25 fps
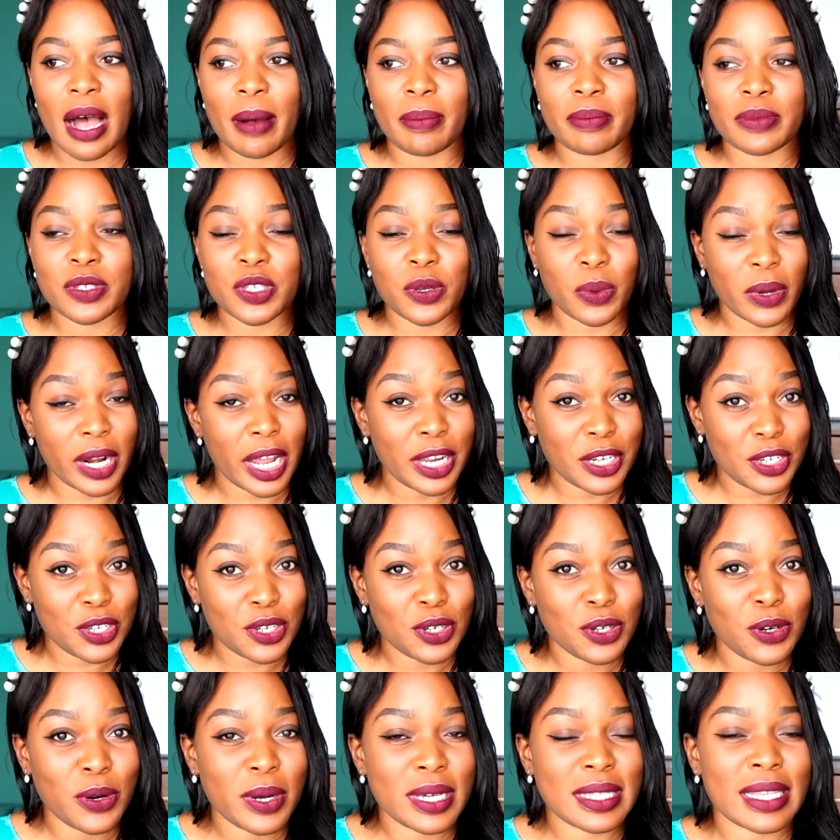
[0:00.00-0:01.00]
So what I
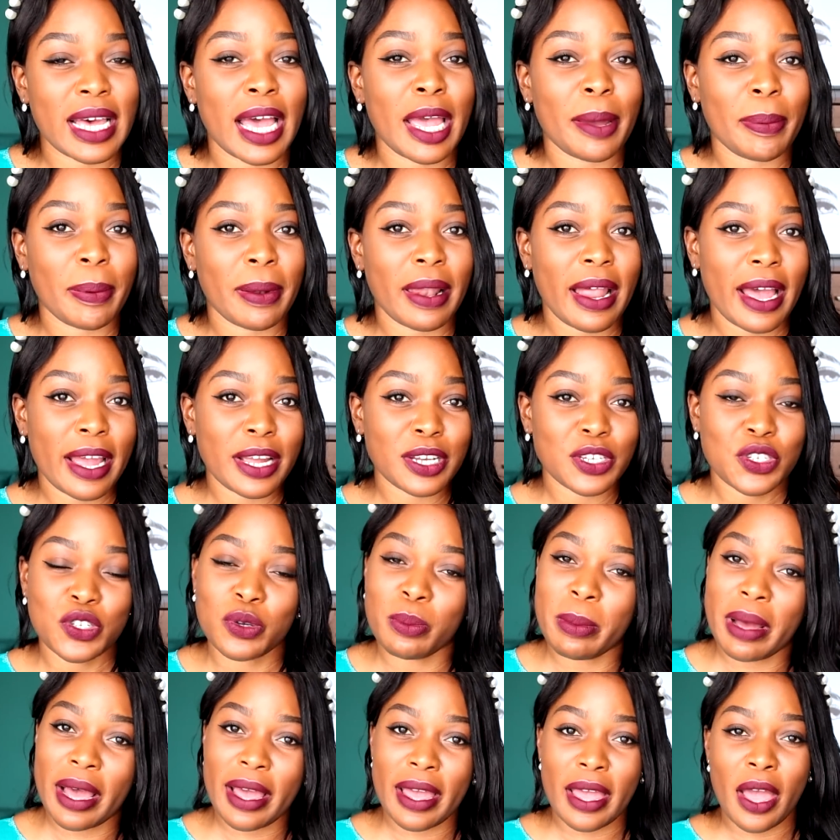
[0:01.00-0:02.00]
do is I apply it to
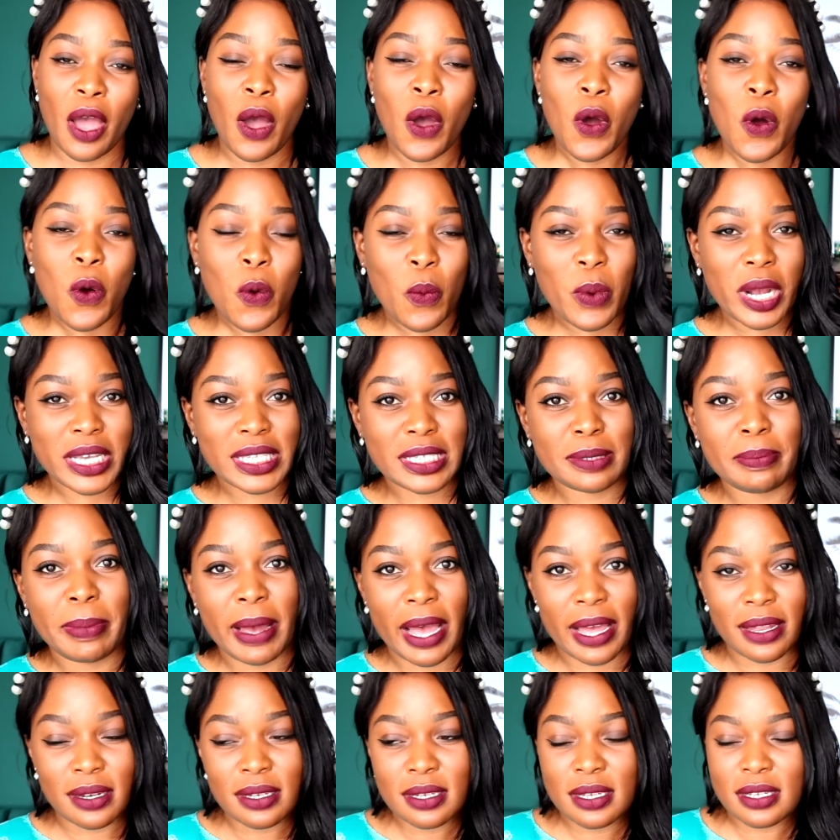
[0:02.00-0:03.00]
my
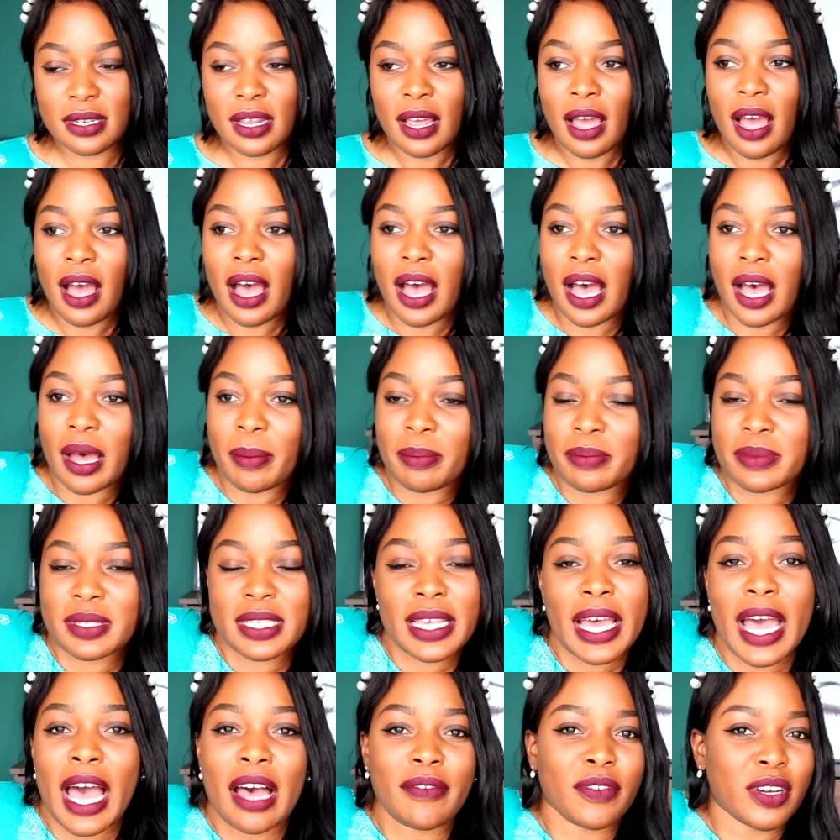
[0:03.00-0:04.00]
waistband. Say
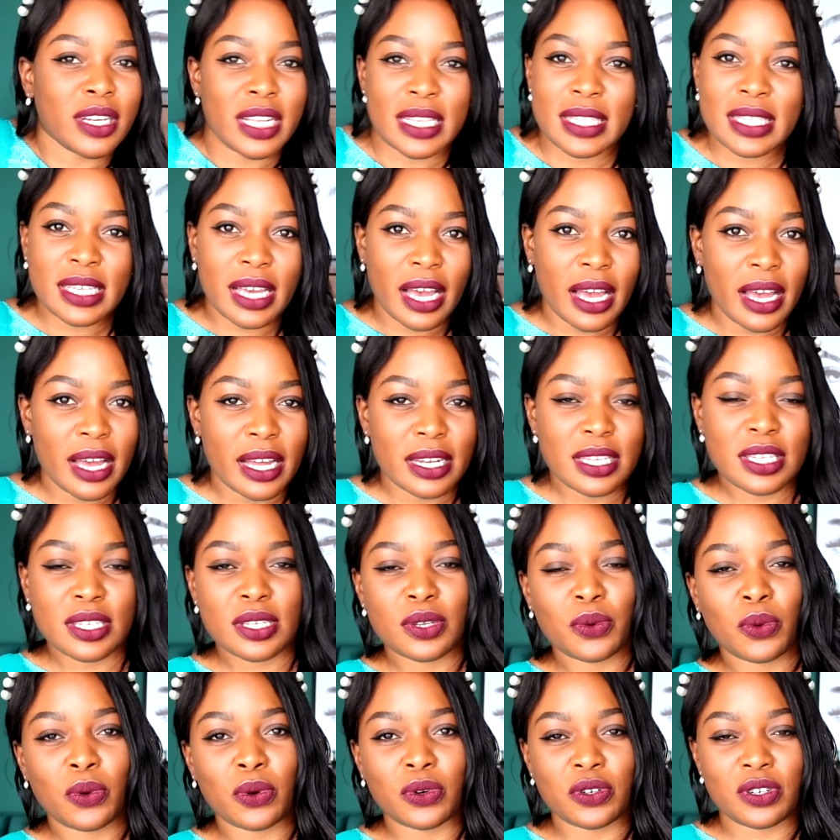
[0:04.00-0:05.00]
I have on a skirt
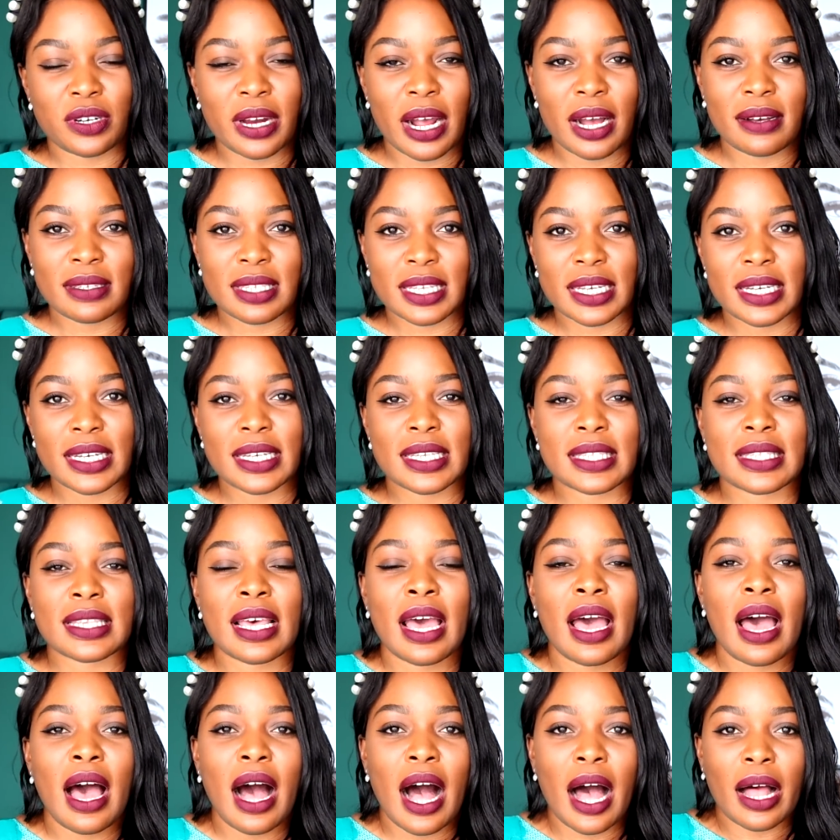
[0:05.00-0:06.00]
or trousers,
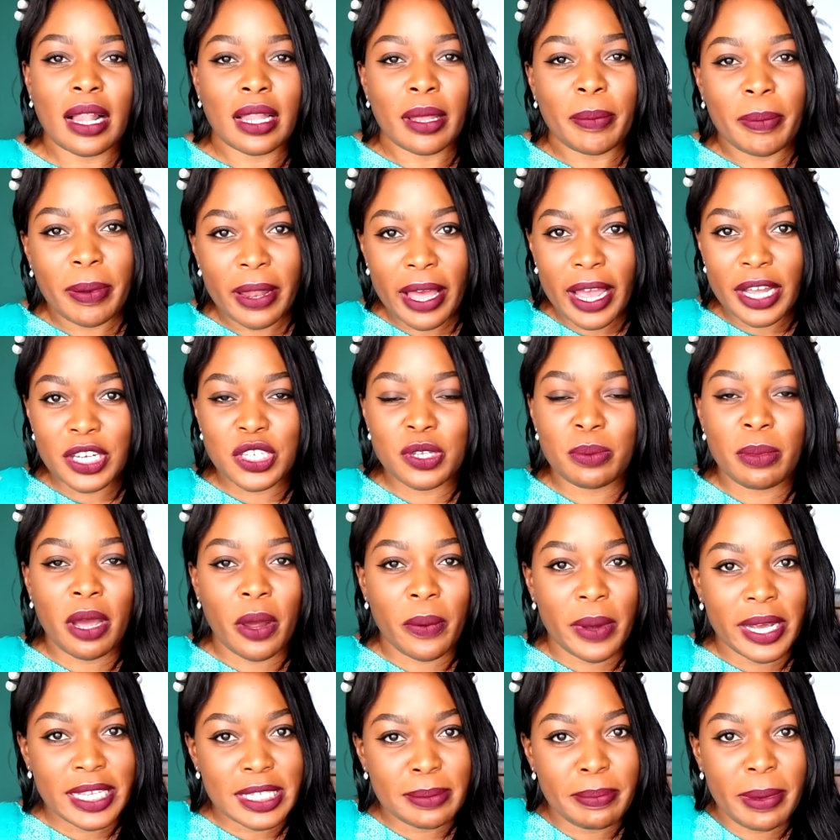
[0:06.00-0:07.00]
I'll apply it to my
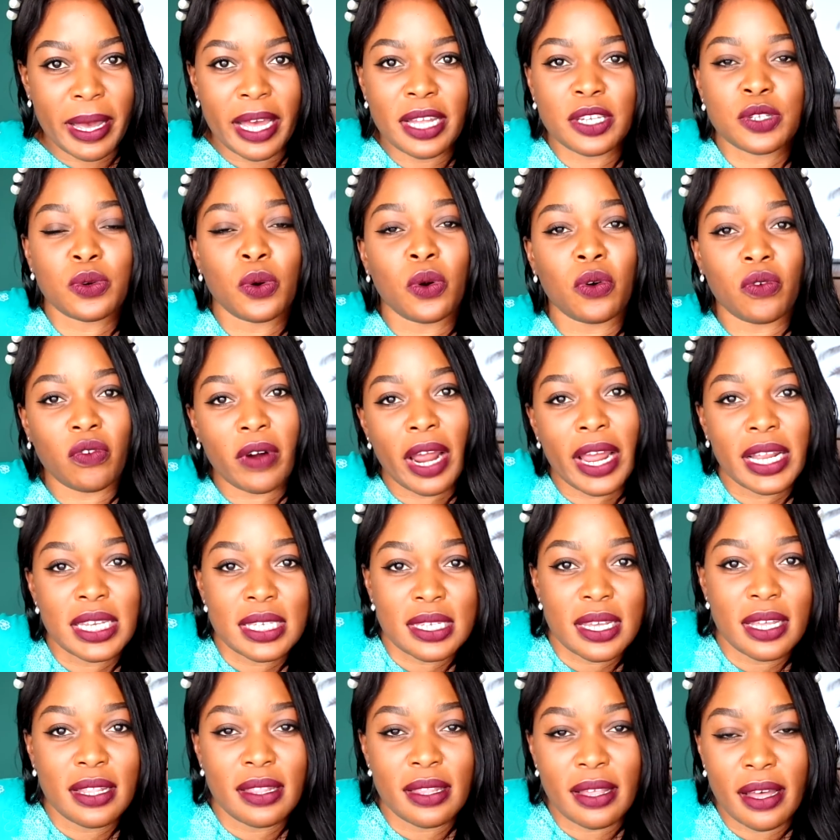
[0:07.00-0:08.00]
waistband or right
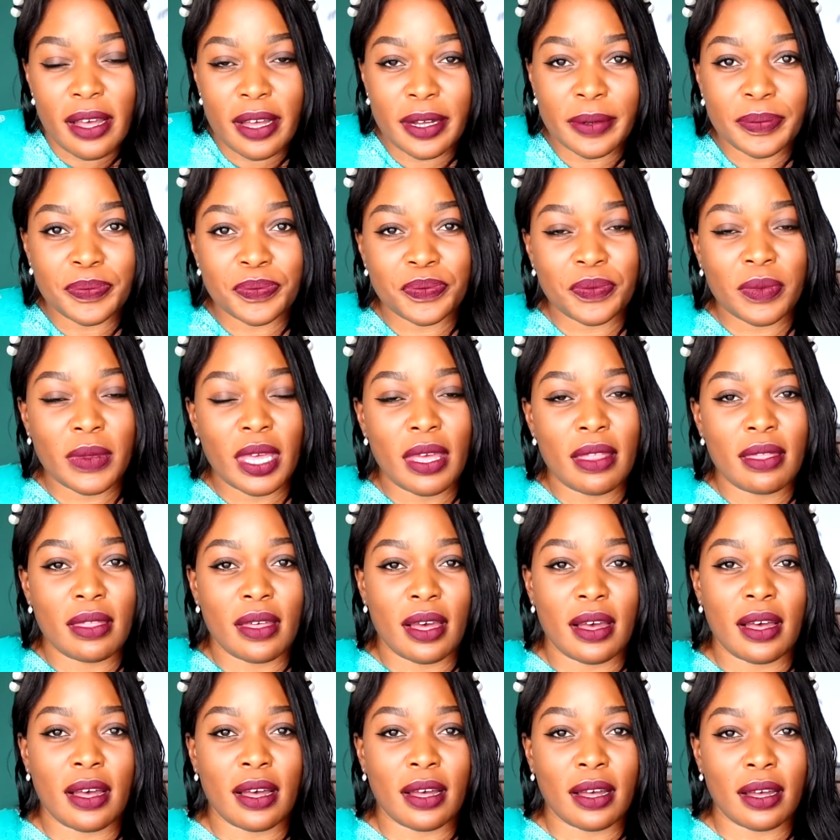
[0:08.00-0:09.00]
in
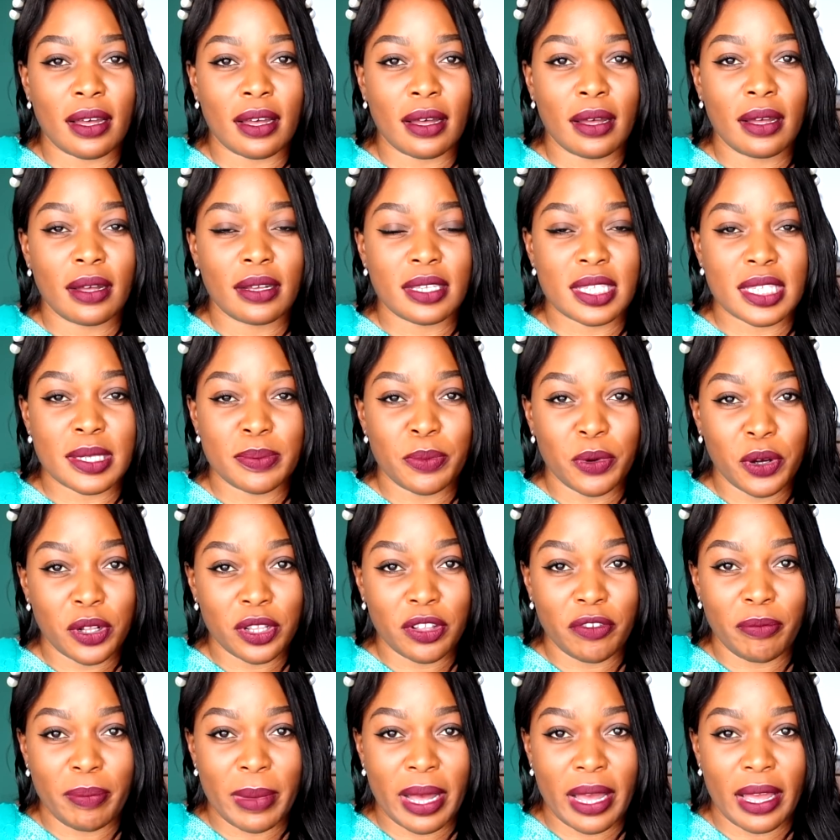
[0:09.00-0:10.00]
the small
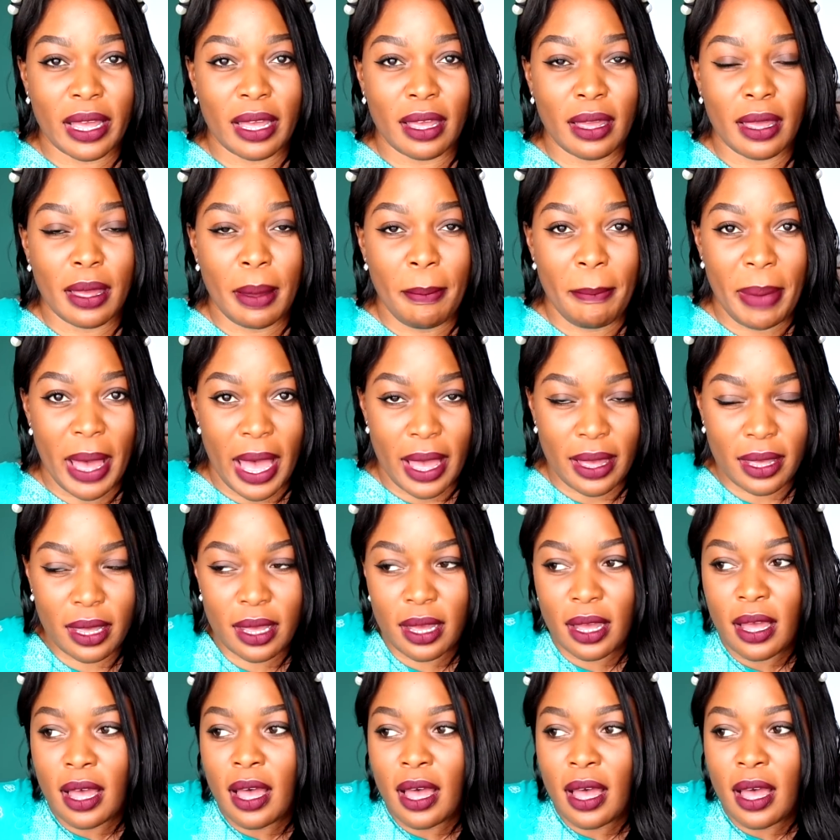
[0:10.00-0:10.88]
of my back.